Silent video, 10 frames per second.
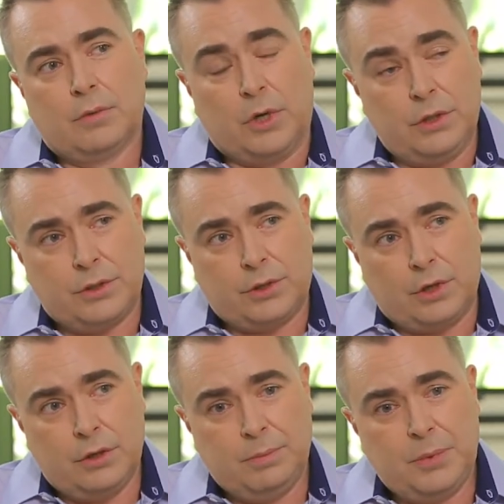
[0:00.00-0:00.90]
Well,
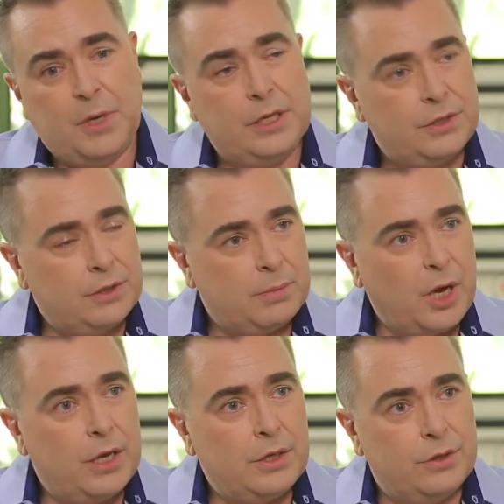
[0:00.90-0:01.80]
so players can
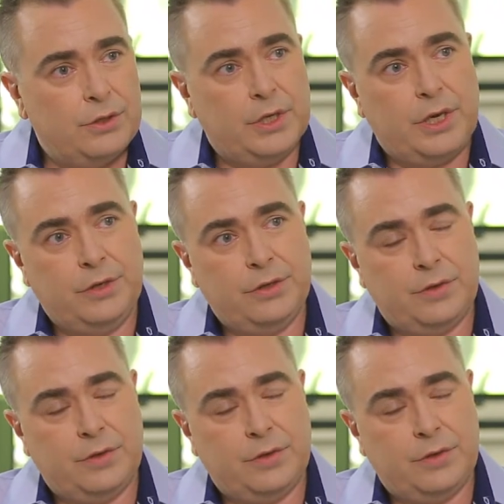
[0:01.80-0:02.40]
pay using any